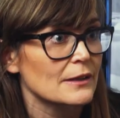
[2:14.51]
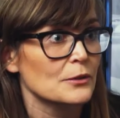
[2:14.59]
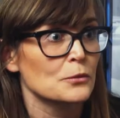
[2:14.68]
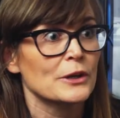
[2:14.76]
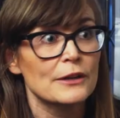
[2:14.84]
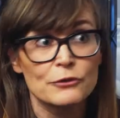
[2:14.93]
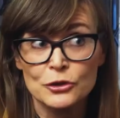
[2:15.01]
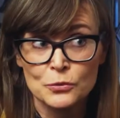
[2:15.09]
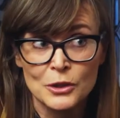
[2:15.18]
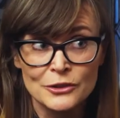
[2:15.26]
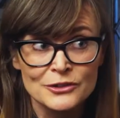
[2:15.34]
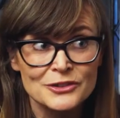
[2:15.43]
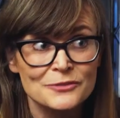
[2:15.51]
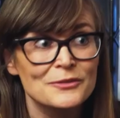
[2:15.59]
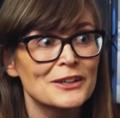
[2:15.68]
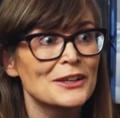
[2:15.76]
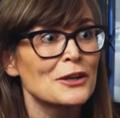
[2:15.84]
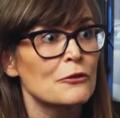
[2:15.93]
whatever you want,
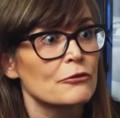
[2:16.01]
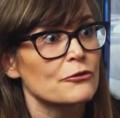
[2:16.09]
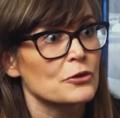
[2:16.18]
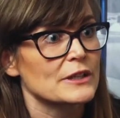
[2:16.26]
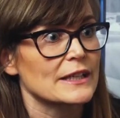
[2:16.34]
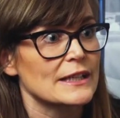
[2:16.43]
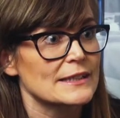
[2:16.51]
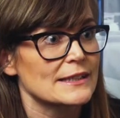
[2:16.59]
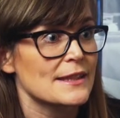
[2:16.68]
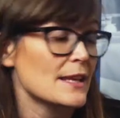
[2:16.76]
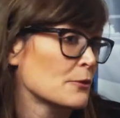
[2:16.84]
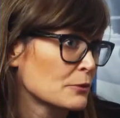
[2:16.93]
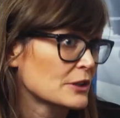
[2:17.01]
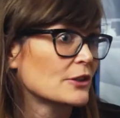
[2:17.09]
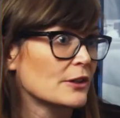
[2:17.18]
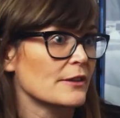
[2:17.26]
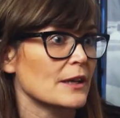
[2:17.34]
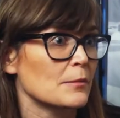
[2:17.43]
for 4 days, and then
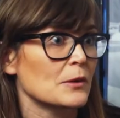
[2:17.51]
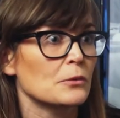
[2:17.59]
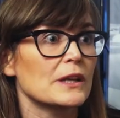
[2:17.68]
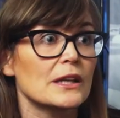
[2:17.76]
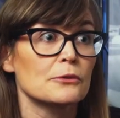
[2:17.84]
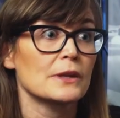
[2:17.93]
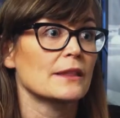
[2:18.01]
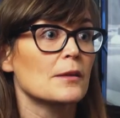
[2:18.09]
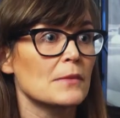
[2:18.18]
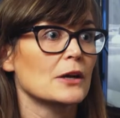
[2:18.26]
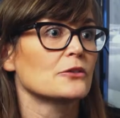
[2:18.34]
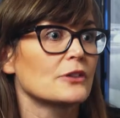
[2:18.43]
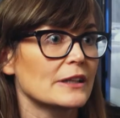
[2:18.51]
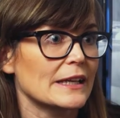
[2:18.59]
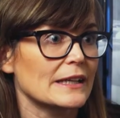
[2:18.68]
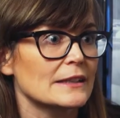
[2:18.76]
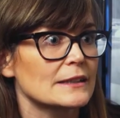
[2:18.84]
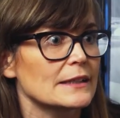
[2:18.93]
return them, and we can rent them out
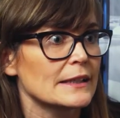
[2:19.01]
again.